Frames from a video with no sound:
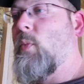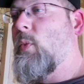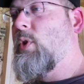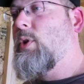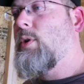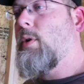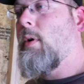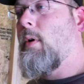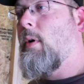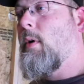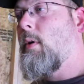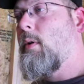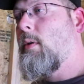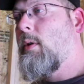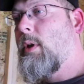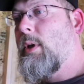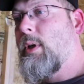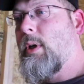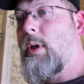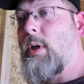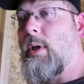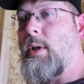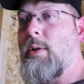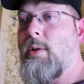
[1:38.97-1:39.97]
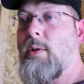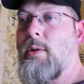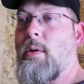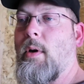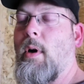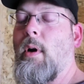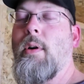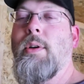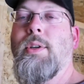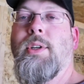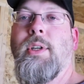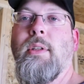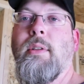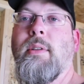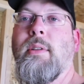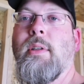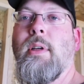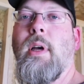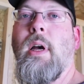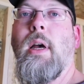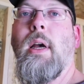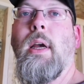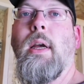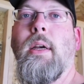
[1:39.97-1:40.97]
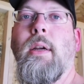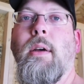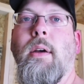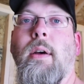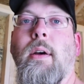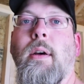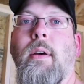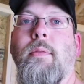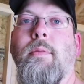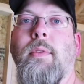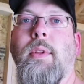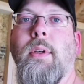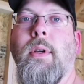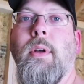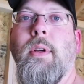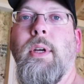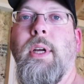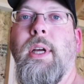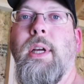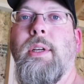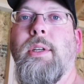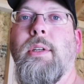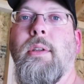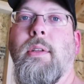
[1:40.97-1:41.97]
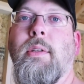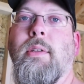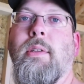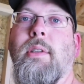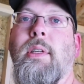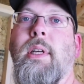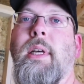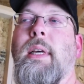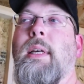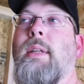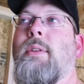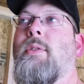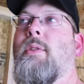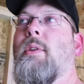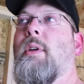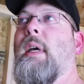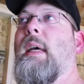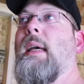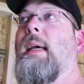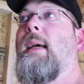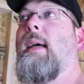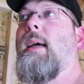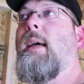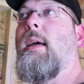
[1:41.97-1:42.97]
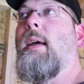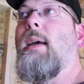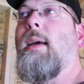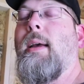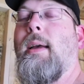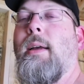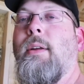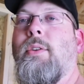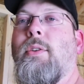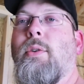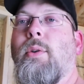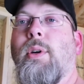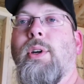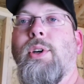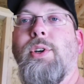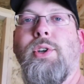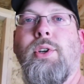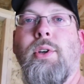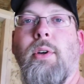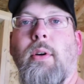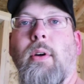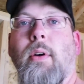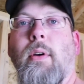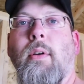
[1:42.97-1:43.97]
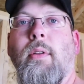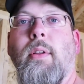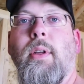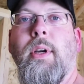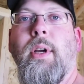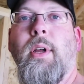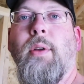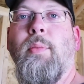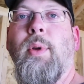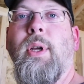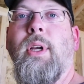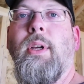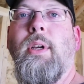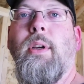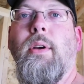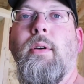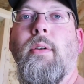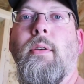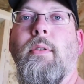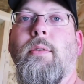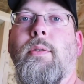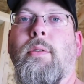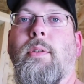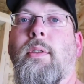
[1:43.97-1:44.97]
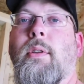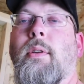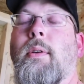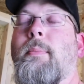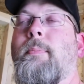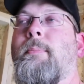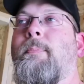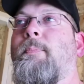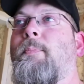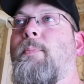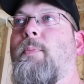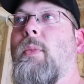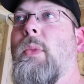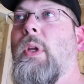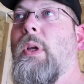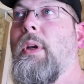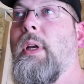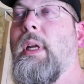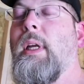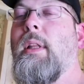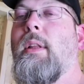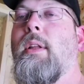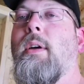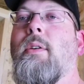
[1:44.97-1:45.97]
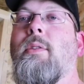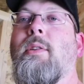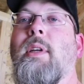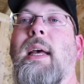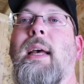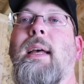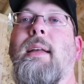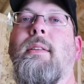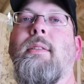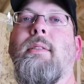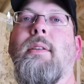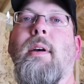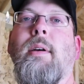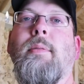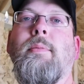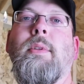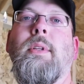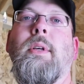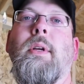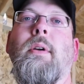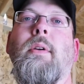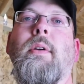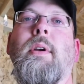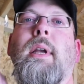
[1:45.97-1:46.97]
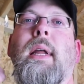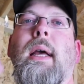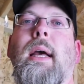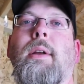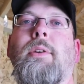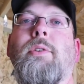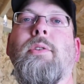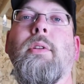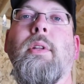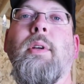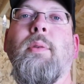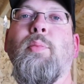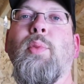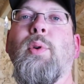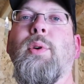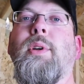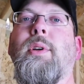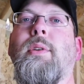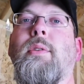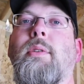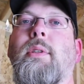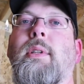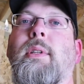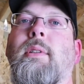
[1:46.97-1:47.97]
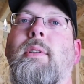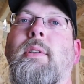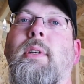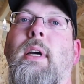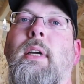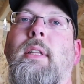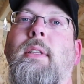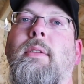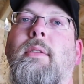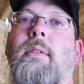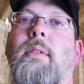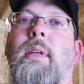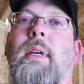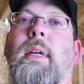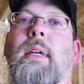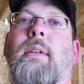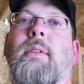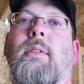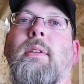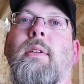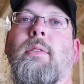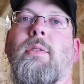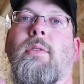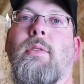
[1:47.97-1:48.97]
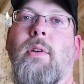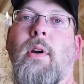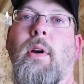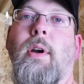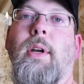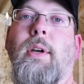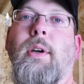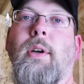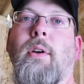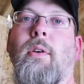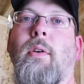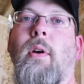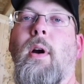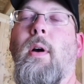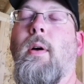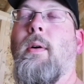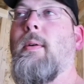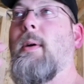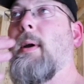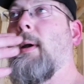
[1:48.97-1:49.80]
turn the starch inside of the each of the seeds into a sugar that can be used, you need those enzymes that are naturally produced inside the seed as it's starting to grow.